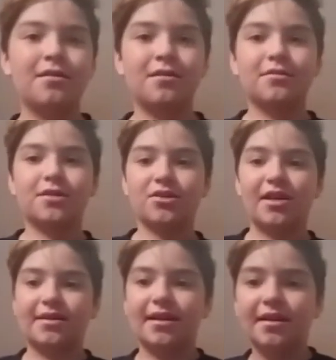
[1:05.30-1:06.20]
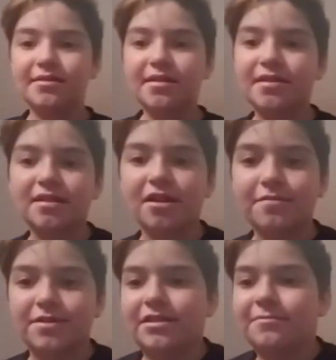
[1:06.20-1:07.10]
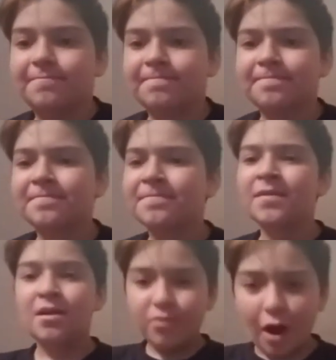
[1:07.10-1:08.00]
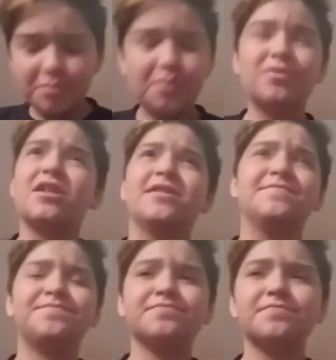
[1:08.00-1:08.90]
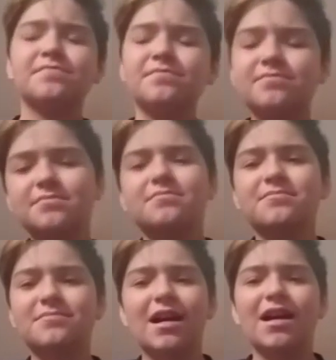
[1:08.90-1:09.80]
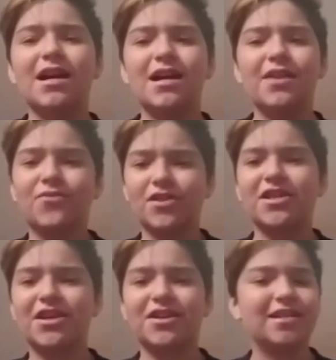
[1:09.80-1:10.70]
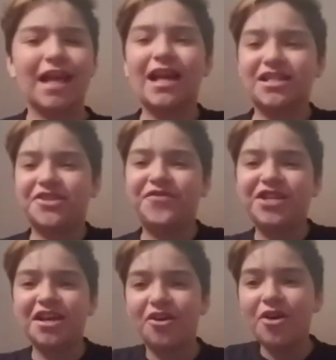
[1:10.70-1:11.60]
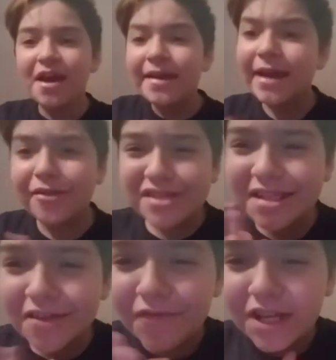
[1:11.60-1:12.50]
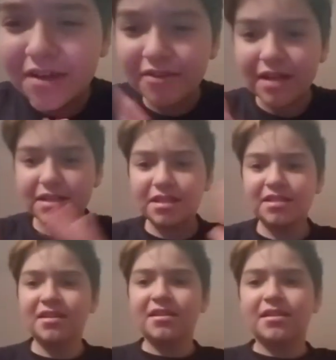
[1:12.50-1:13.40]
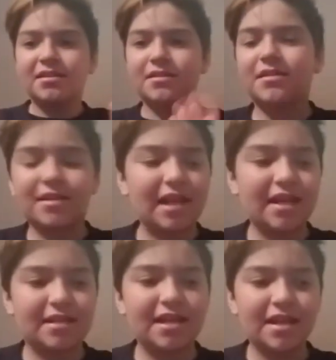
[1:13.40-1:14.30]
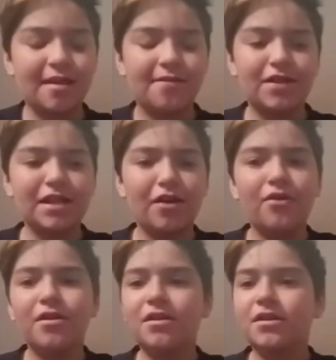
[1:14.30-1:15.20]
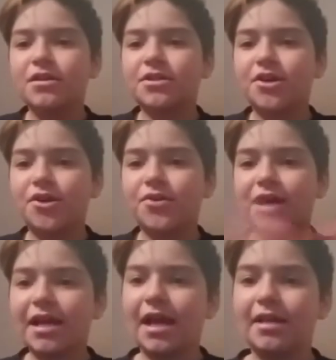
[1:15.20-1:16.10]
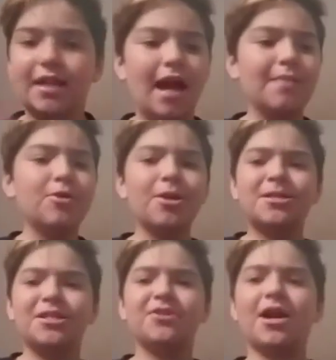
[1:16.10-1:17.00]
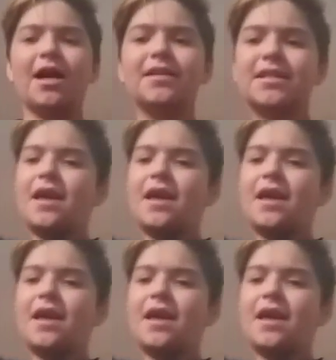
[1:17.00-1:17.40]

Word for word: So yeah, guys, this is gonna be probably uh, a really good test video. Now this is a video that's a testing video. So yeah guys, I'm gonna see you guys in